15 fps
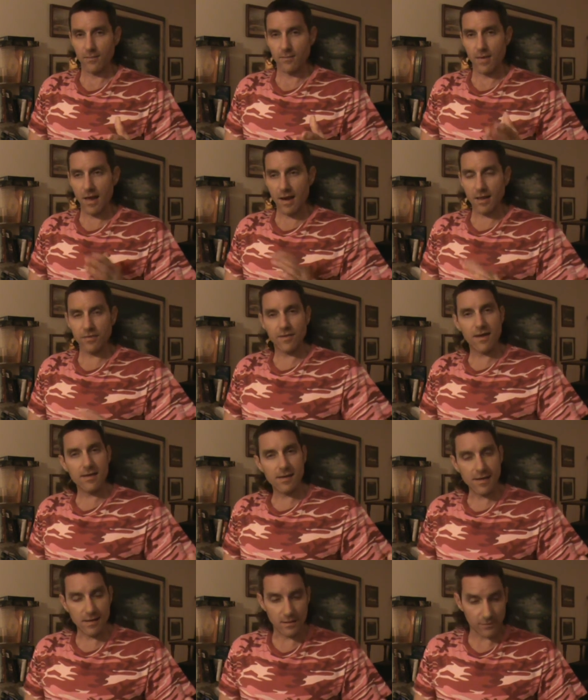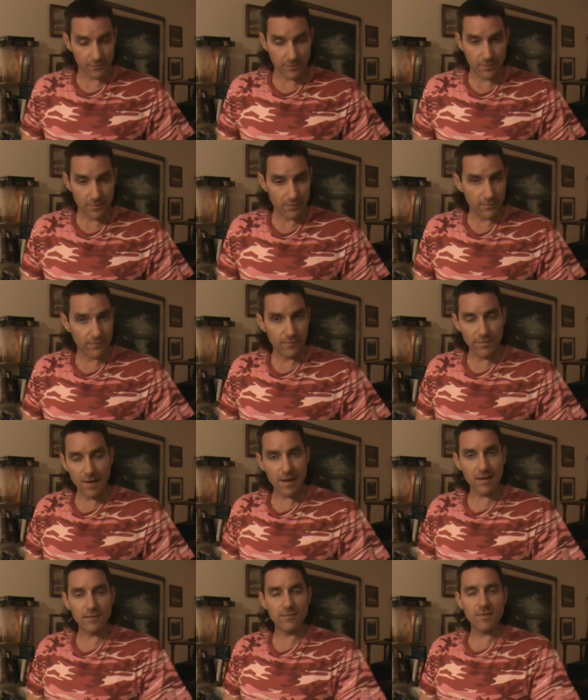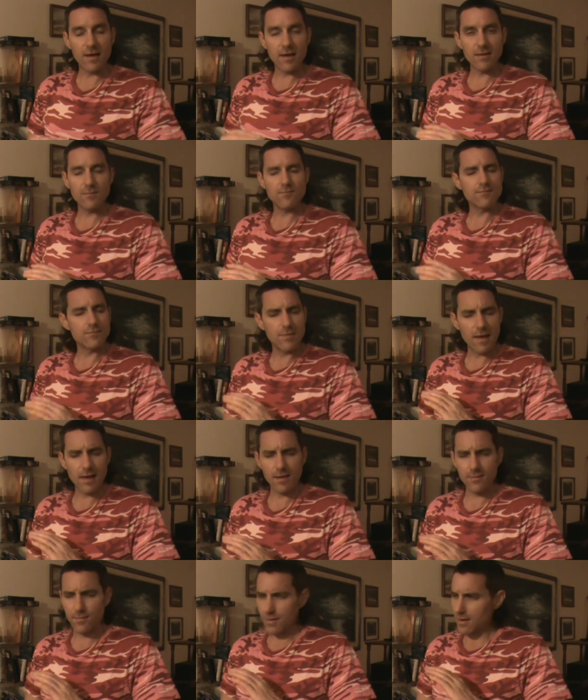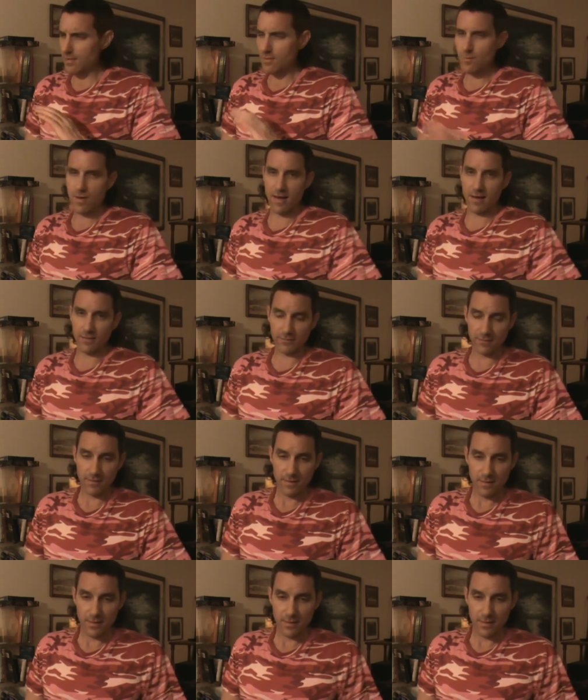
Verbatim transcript: anything else they they they they're the best